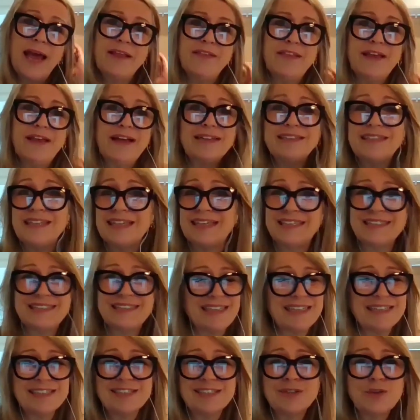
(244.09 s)
That it
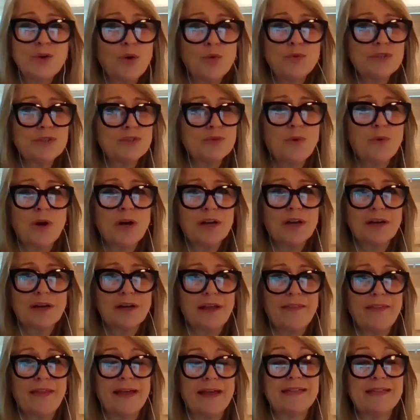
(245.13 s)
doesn't always work
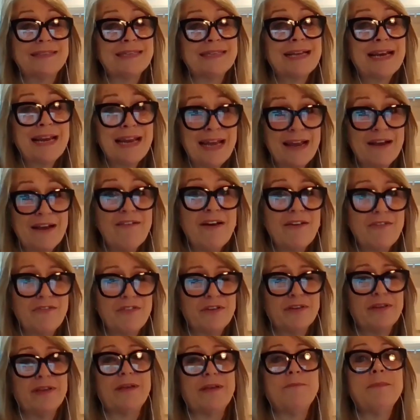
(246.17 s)
like that. Declare
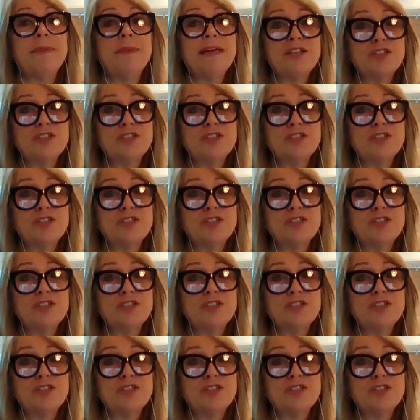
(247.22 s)
everything.